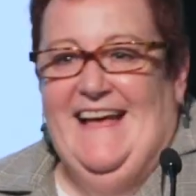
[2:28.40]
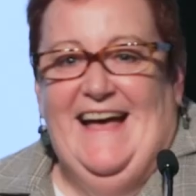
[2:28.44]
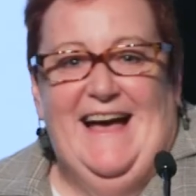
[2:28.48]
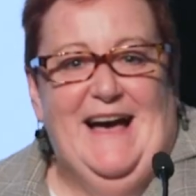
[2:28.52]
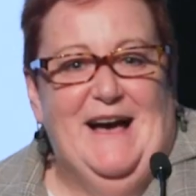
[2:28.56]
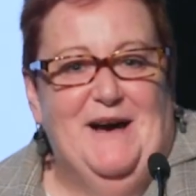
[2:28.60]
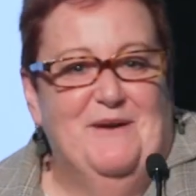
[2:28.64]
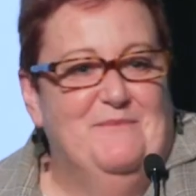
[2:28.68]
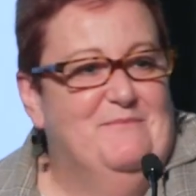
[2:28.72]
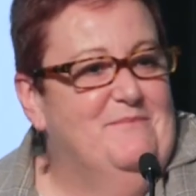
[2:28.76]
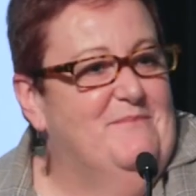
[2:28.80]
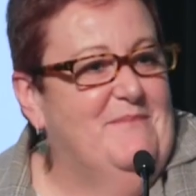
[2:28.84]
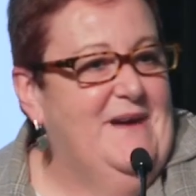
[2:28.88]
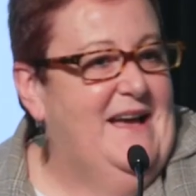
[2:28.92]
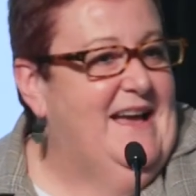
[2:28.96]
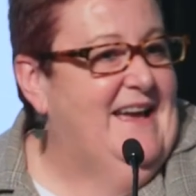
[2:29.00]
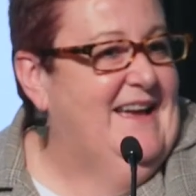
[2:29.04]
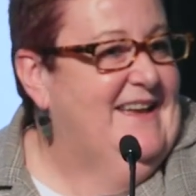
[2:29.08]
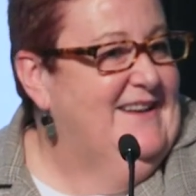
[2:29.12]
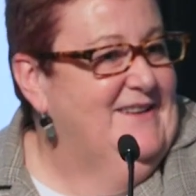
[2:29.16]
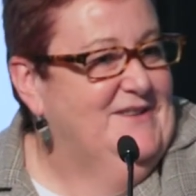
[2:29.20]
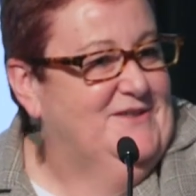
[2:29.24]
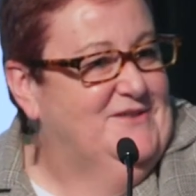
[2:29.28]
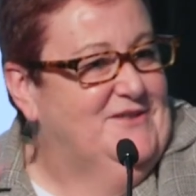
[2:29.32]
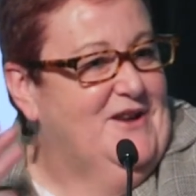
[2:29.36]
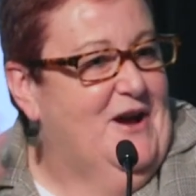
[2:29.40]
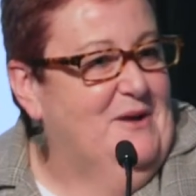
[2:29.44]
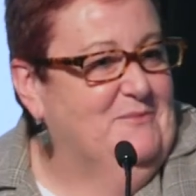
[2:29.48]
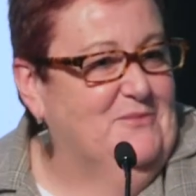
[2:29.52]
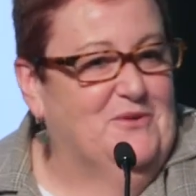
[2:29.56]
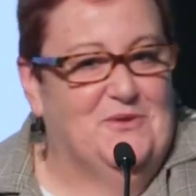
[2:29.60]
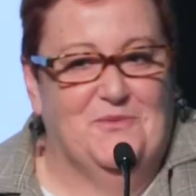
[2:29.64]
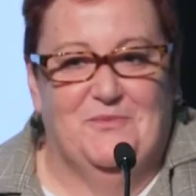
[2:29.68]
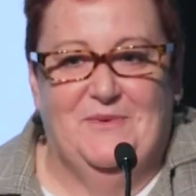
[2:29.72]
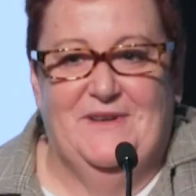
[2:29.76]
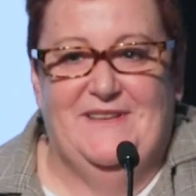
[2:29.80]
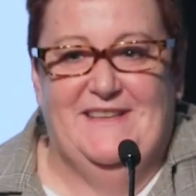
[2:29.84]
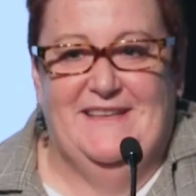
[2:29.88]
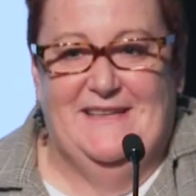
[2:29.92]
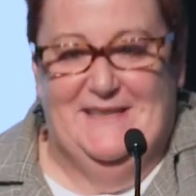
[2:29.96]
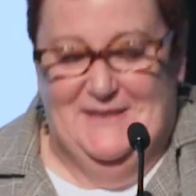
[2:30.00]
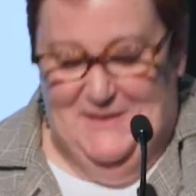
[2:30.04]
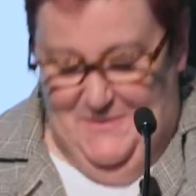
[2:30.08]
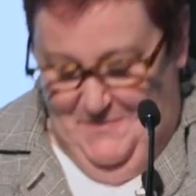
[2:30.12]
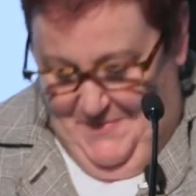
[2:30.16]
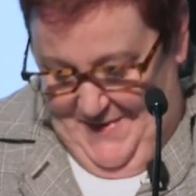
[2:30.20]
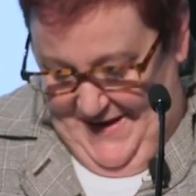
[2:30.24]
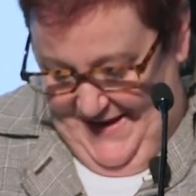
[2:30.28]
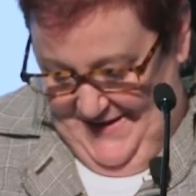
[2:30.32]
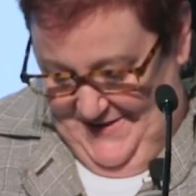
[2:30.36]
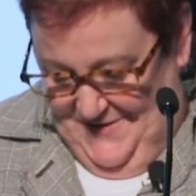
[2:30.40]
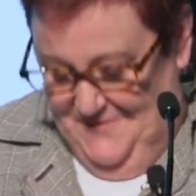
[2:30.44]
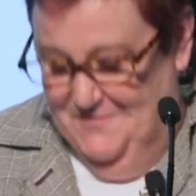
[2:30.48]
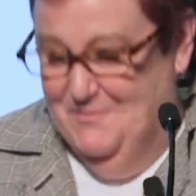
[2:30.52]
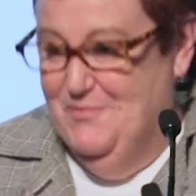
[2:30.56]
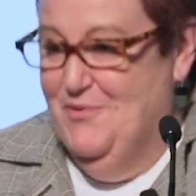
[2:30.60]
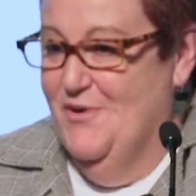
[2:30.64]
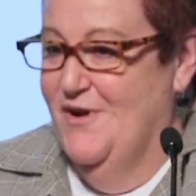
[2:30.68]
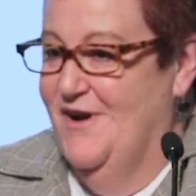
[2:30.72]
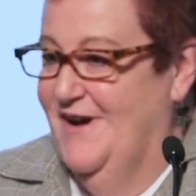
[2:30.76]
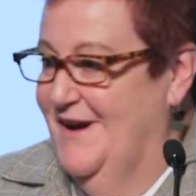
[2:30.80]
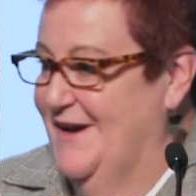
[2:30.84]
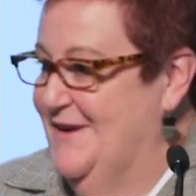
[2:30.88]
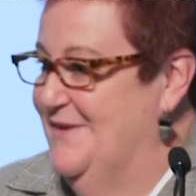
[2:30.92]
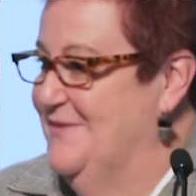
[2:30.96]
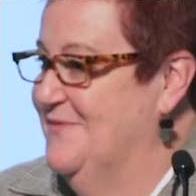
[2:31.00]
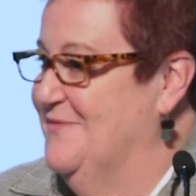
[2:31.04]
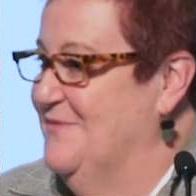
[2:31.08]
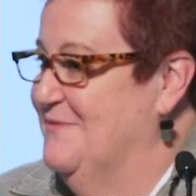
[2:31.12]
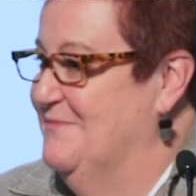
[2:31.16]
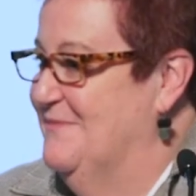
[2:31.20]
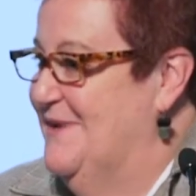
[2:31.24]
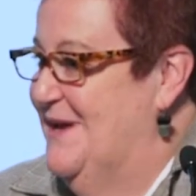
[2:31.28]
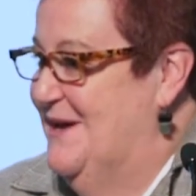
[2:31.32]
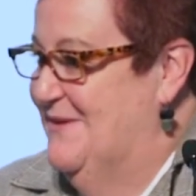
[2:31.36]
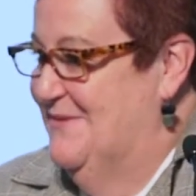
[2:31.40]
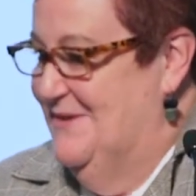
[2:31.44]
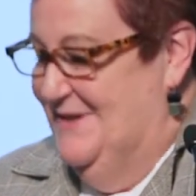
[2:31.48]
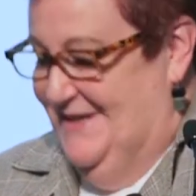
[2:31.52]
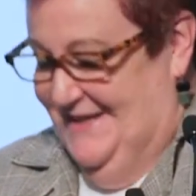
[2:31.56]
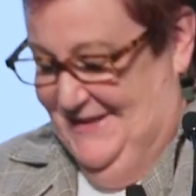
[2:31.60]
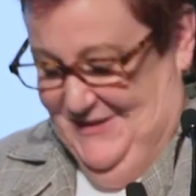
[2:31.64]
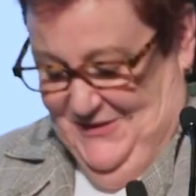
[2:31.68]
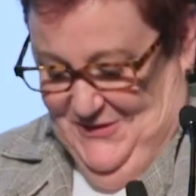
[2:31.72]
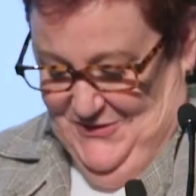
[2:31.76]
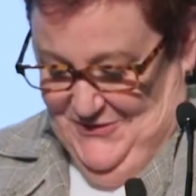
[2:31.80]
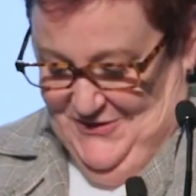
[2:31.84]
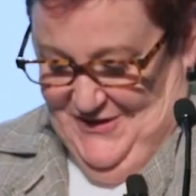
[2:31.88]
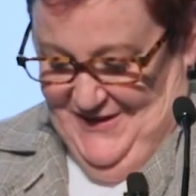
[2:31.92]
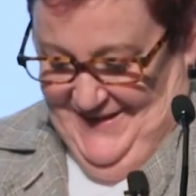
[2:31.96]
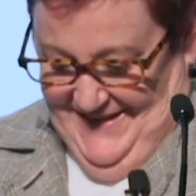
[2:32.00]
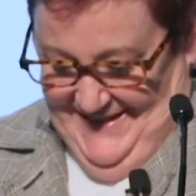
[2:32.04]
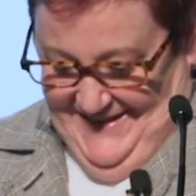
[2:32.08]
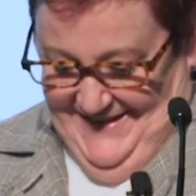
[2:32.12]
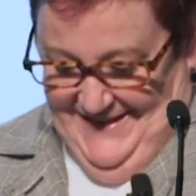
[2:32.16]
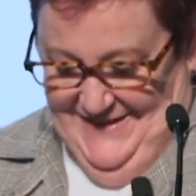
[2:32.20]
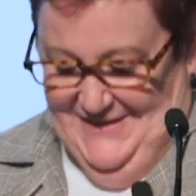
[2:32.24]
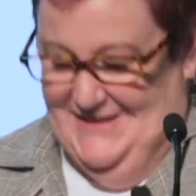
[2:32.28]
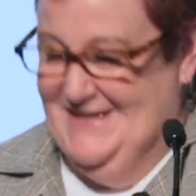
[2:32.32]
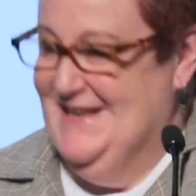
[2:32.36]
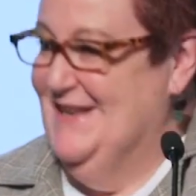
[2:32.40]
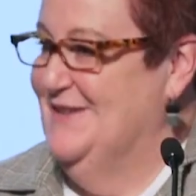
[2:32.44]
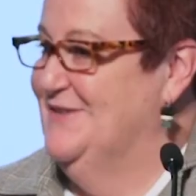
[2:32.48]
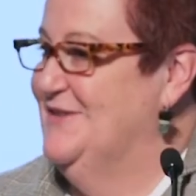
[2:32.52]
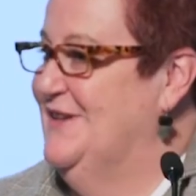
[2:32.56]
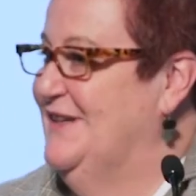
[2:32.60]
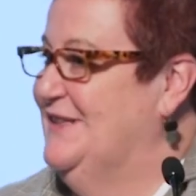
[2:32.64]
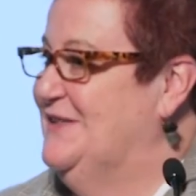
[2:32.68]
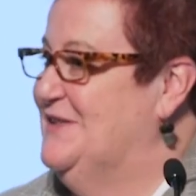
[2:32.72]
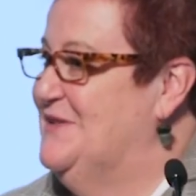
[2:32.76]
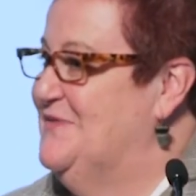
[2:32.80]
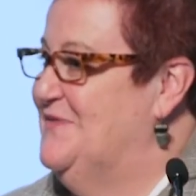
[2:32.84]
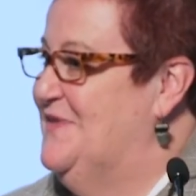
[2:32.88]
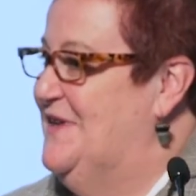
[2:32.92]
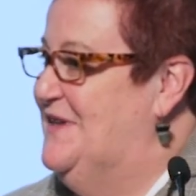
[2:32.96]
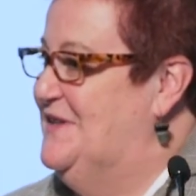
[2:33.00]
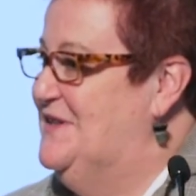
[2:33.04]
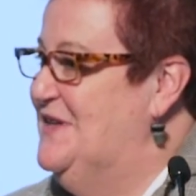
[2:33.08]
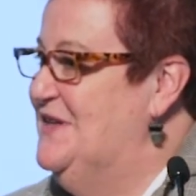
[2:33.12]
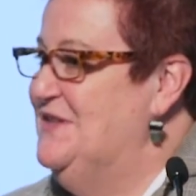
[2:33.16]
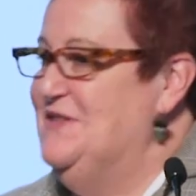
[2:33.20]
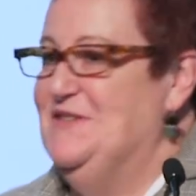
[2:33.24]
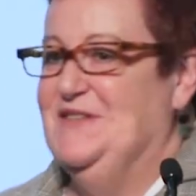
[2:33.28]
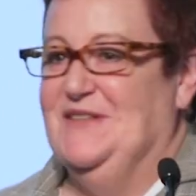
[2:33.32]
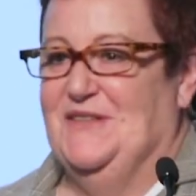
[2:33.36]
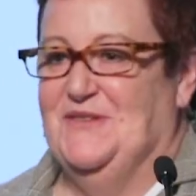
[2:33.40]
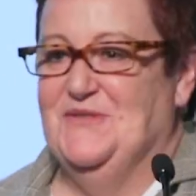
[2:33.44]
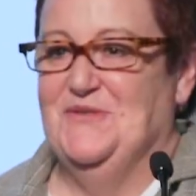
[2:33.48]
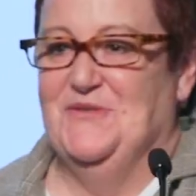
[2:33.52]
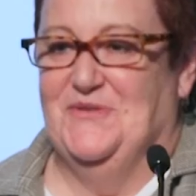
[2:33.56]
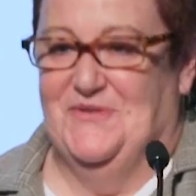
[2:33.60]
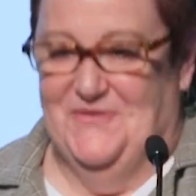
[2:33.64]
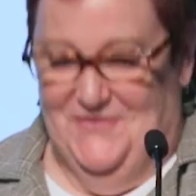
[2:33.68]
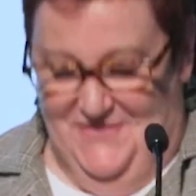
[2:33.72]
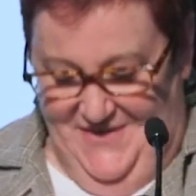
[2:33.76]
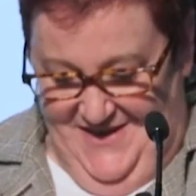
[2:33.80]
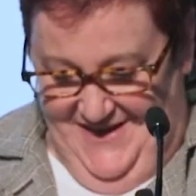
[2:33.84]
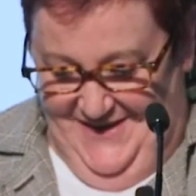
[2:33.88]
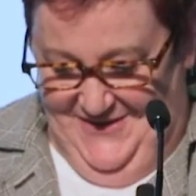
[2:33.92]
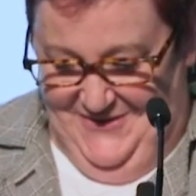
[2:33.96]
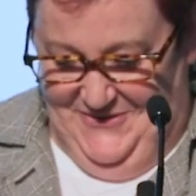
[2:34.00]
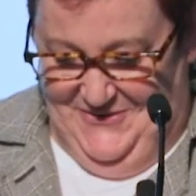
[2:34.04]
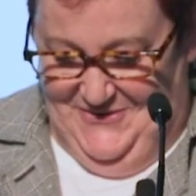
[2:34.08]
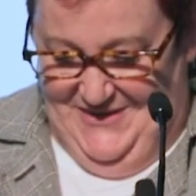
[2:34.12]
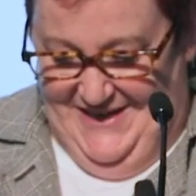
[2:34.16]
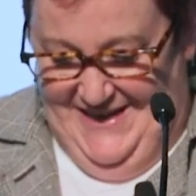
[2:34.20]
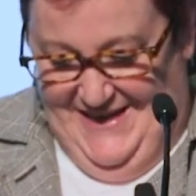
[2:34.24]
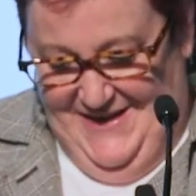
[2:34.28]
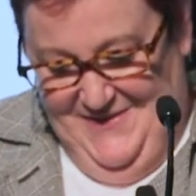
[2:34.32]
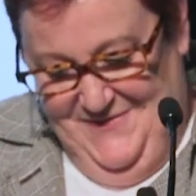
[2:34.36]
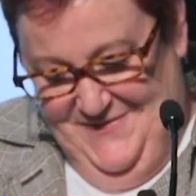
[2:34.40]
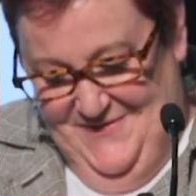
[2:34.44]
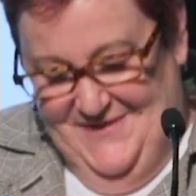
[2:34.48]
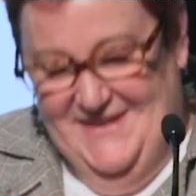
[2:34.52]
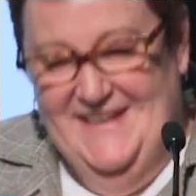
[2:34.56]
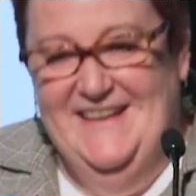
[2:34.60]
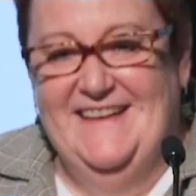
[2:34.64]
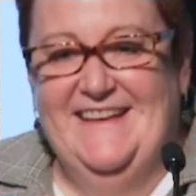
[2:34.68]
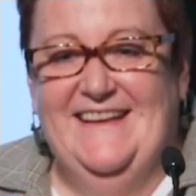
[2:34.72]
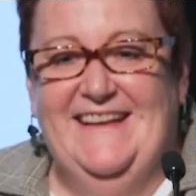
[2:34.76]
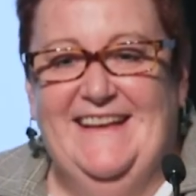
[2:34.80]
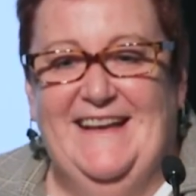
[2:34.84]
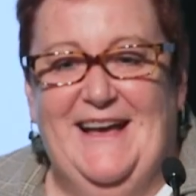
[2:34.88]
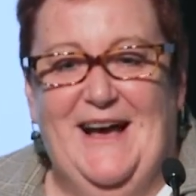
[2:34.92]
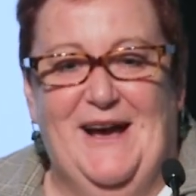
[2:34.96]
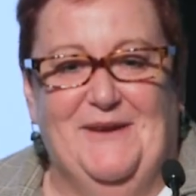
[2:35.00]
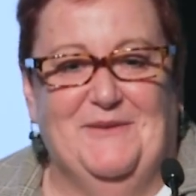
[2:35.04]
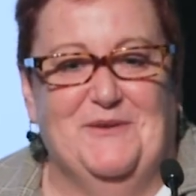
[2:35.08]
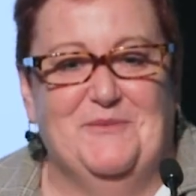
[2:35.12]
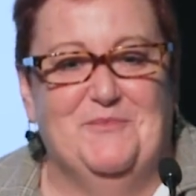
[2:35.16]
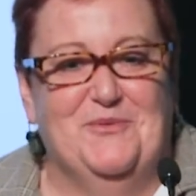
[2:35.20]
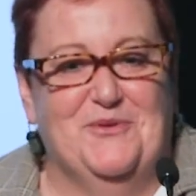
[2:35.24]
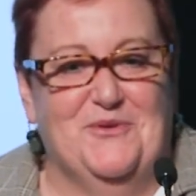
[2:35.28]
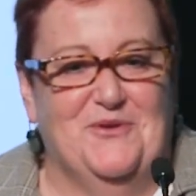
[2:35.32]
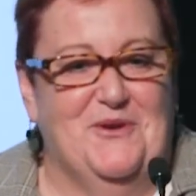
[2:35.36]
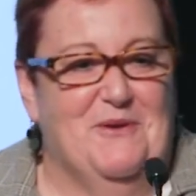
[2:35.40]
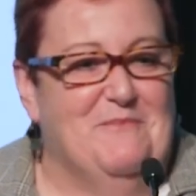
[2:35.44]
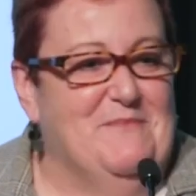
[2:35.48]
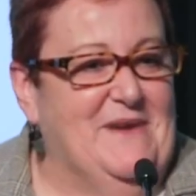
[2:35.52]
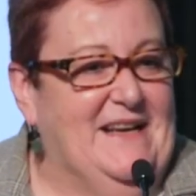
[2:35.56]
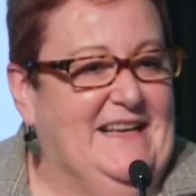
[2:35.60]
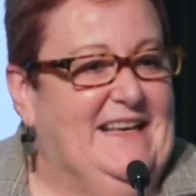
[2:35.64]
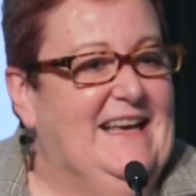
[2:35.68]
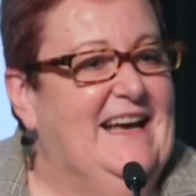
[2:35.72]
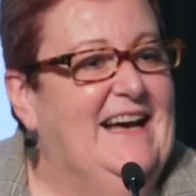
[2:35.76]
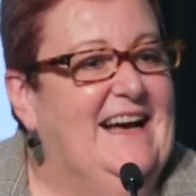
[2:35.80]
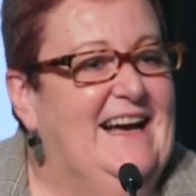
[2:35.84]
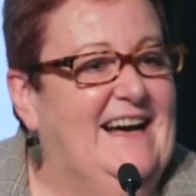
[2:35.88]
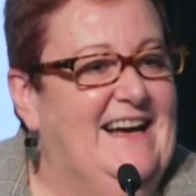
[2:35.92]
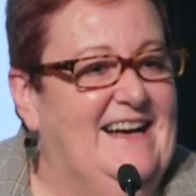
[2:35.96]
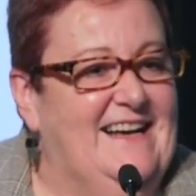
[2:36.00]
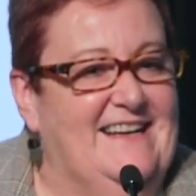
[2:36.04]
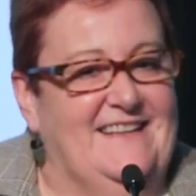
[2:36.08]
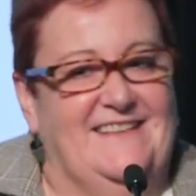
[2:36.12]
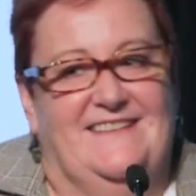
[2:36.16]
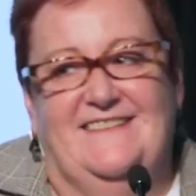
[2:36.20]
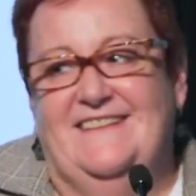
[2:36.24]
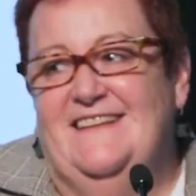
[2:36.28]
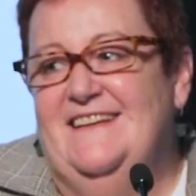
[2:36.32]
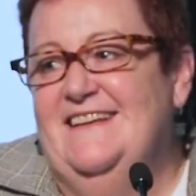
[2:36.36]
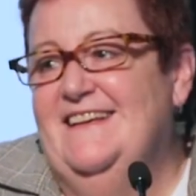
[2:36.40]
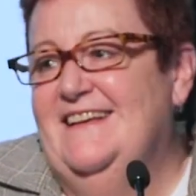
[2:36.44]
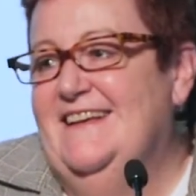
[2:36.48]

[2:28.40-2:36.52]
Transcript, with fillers: and I'm going to wear that as a badge of pride from now on in, because I think it sounds like it's a fantastic sort of title to have. I'm going to put it on my card.